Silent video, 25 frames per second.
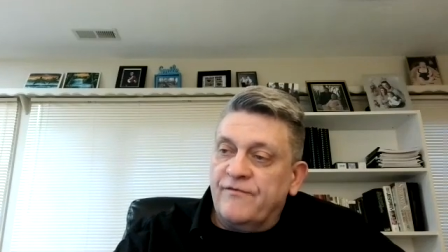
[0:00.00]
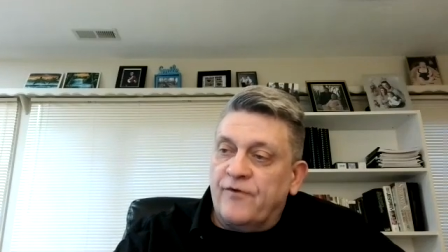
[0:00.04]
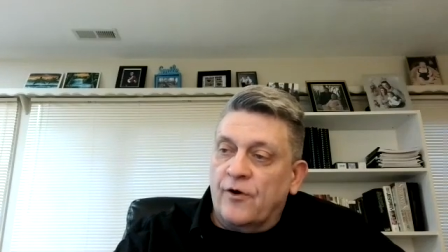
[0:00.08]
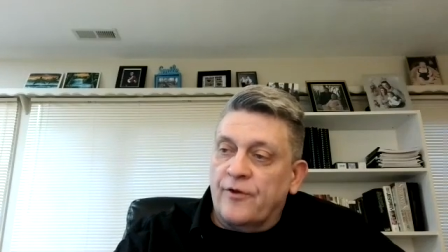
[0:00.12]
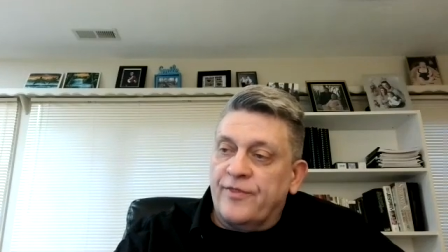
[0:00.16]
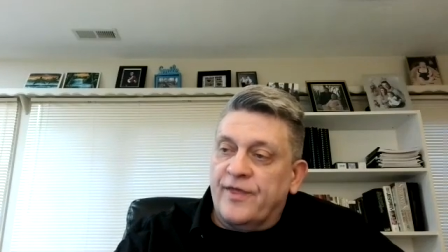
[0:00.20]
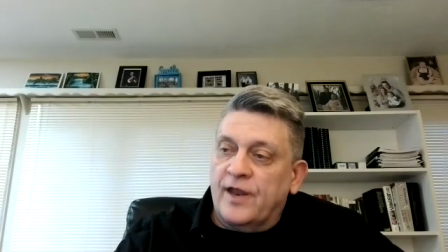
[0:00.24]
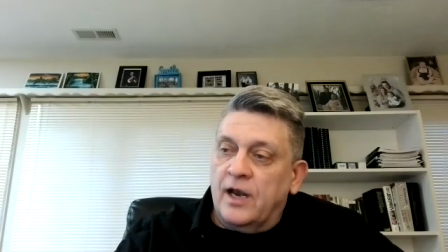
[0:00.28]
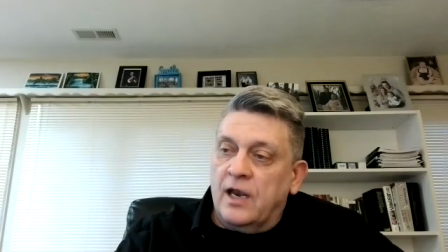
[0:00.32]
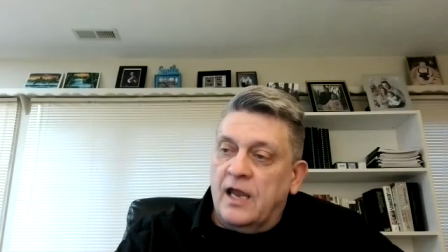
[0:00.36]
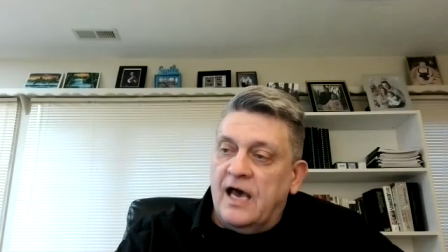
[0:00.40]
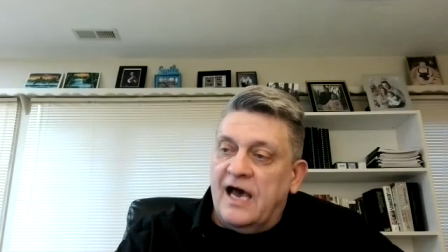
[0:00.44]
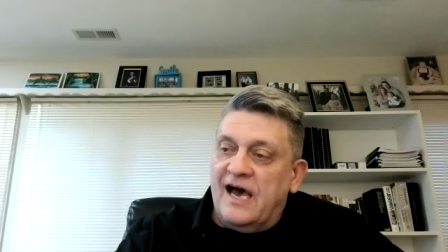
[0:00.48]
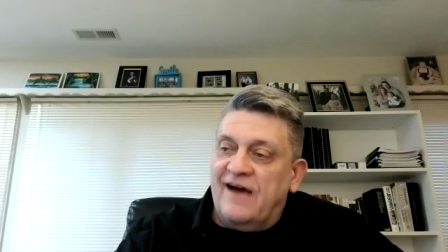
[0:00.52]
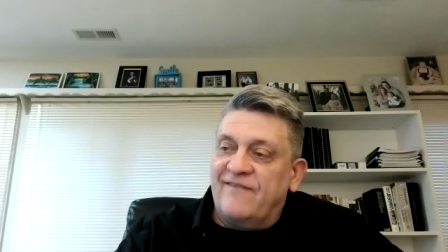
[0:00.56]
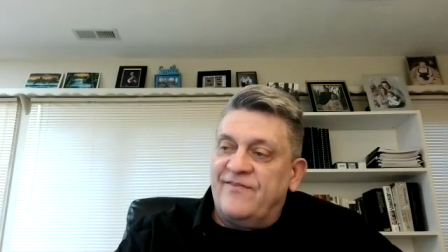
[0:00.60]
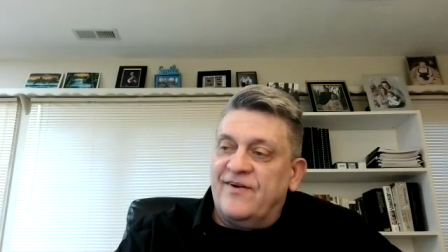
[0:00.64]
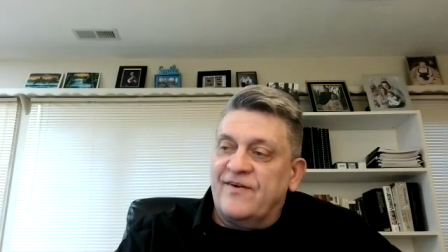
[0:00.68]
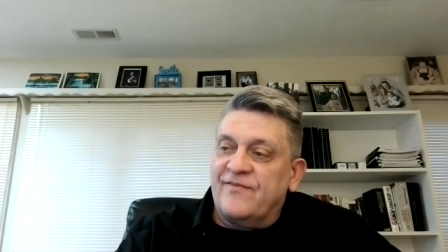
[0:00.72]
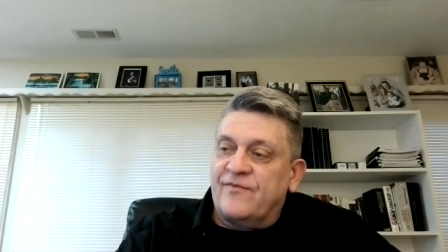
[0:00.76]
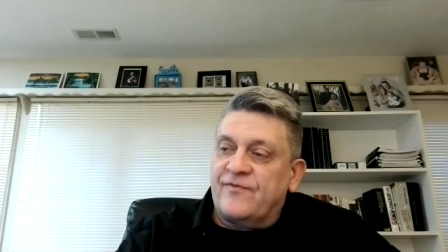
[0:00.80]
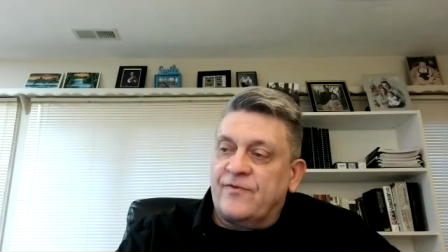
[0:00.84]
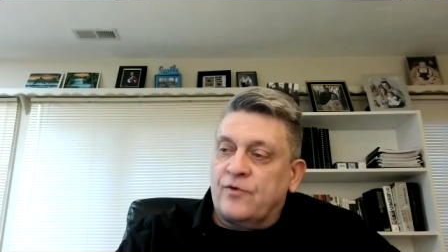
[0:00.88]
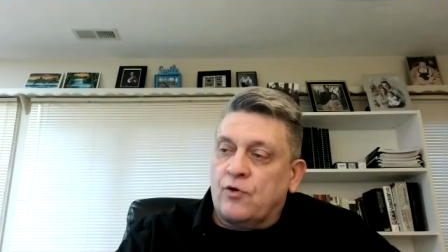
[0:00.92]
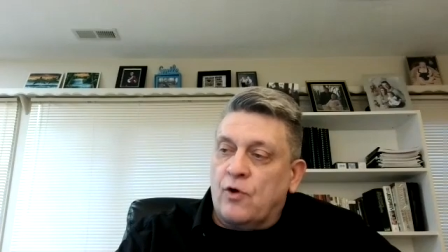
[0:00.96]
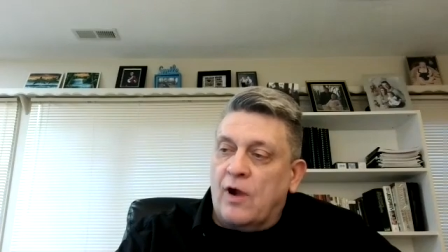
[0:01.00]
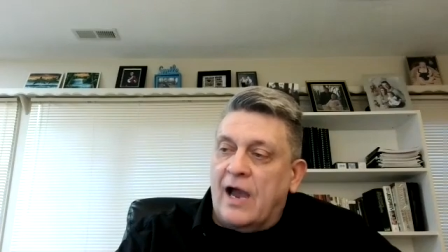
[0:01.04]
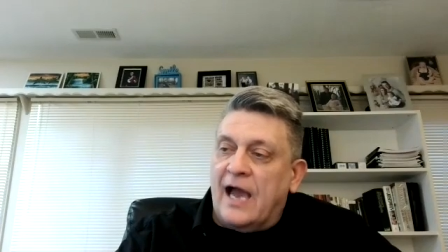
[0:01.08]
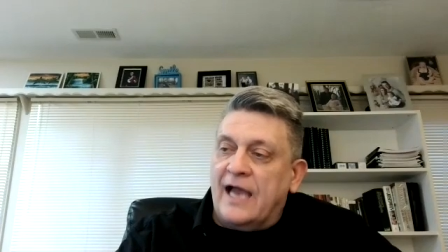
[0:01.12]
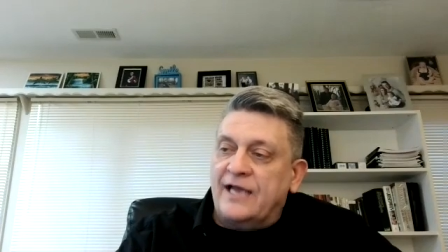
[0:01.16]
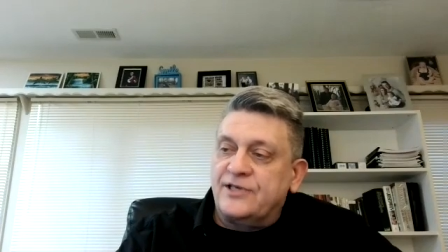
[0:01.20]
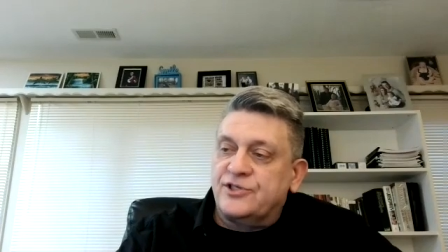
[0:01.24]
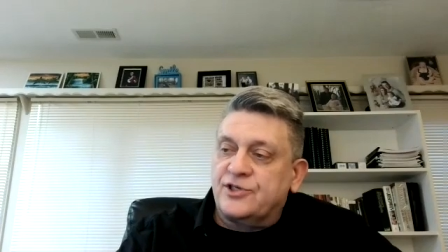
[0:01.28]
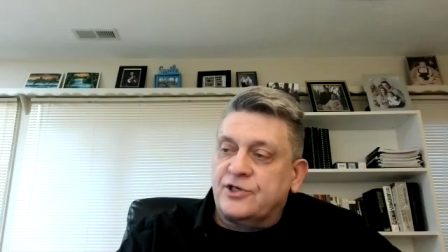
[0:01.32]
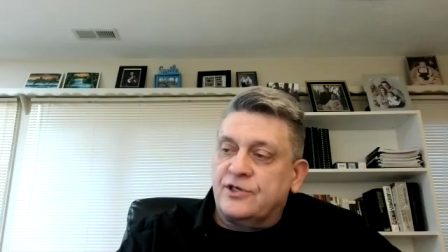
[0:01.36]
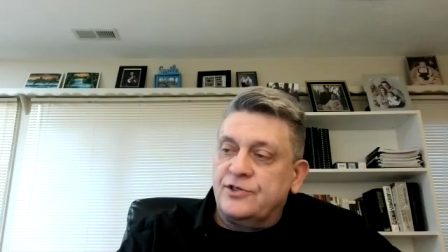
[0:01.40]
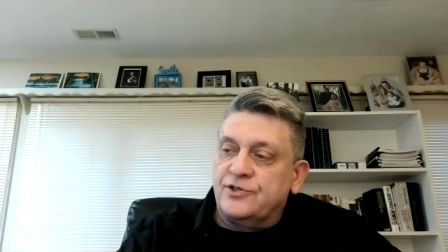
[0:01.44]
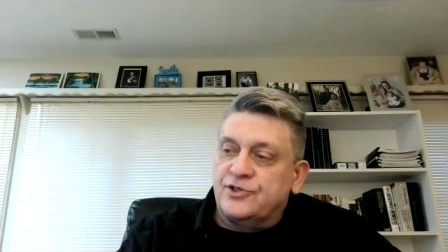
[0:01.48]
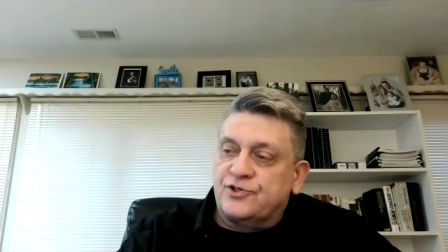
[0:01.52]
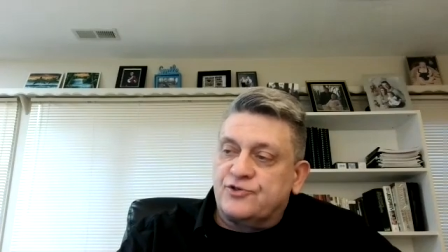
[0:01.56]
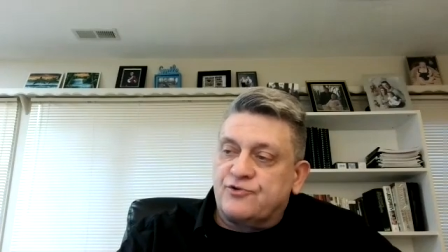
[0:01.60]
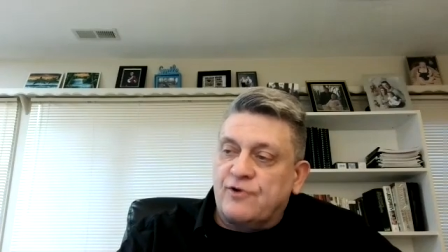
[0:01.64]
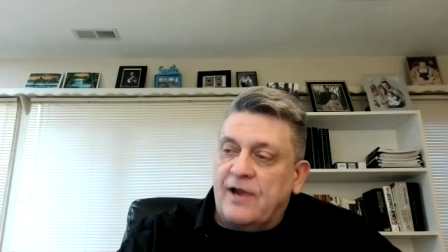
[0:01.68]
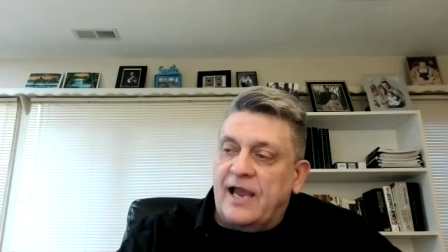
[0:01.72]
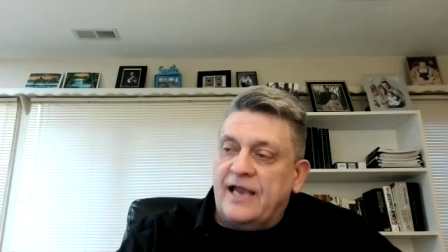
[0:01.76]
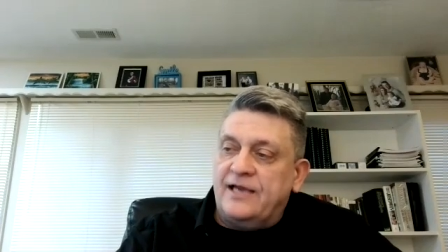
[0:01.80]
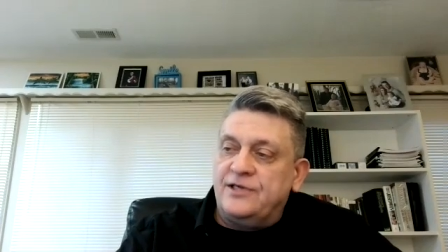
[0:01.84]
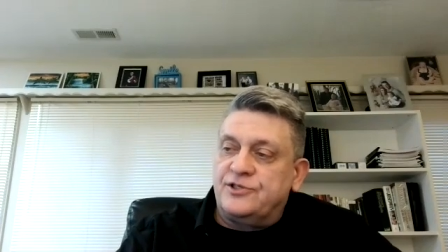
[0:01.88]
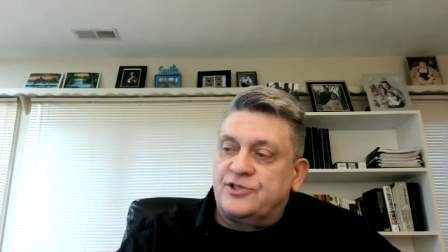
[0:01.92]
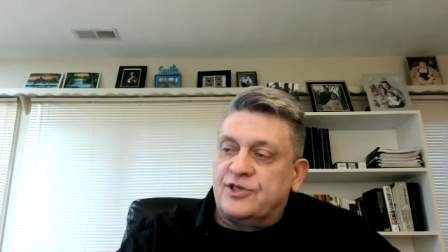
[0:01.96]
for the love of Christ
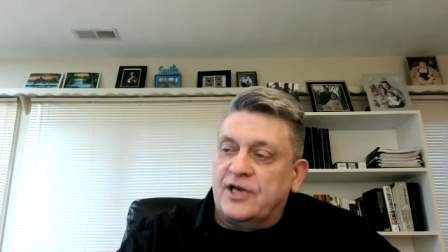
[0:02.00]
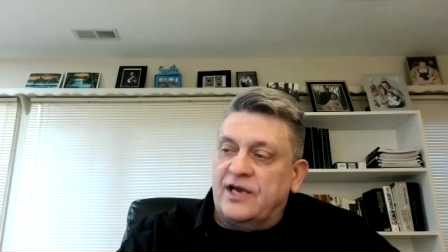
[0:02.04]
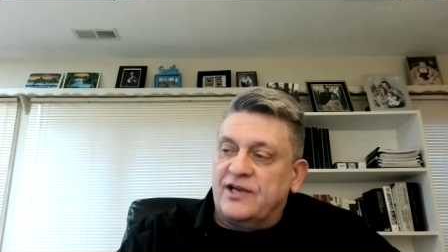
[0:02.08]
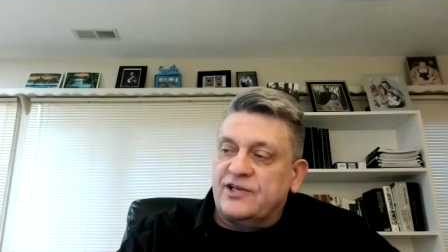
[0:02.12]
constrains